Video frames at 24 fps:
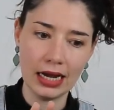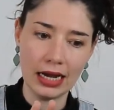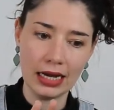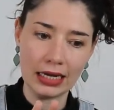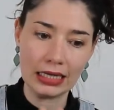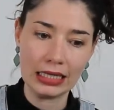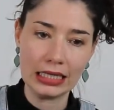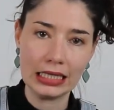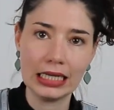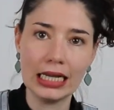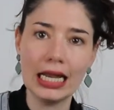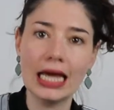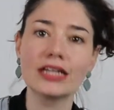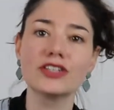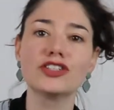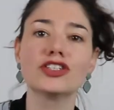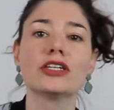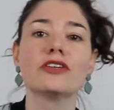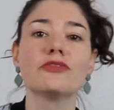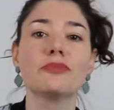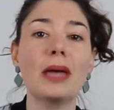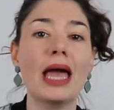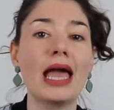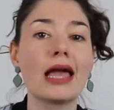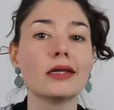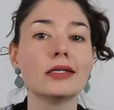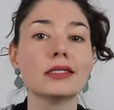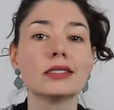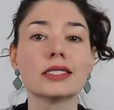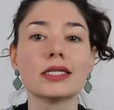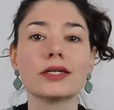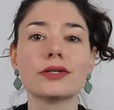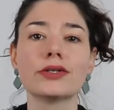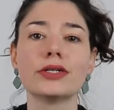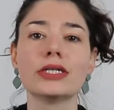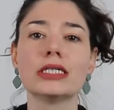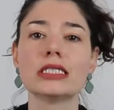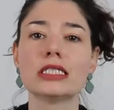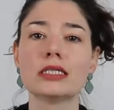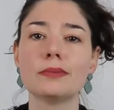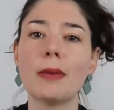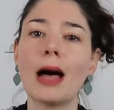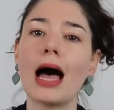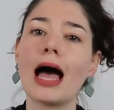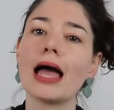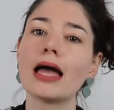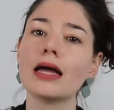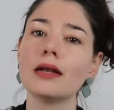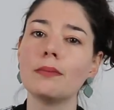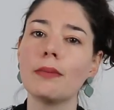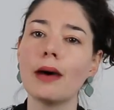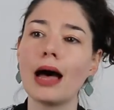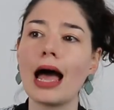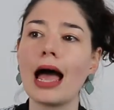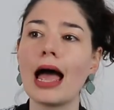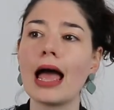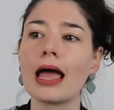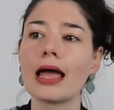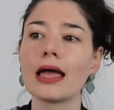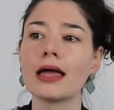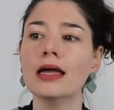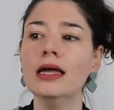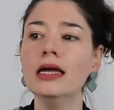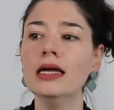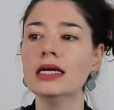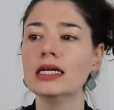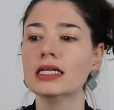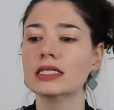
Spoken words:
a collection of paints that are inspired by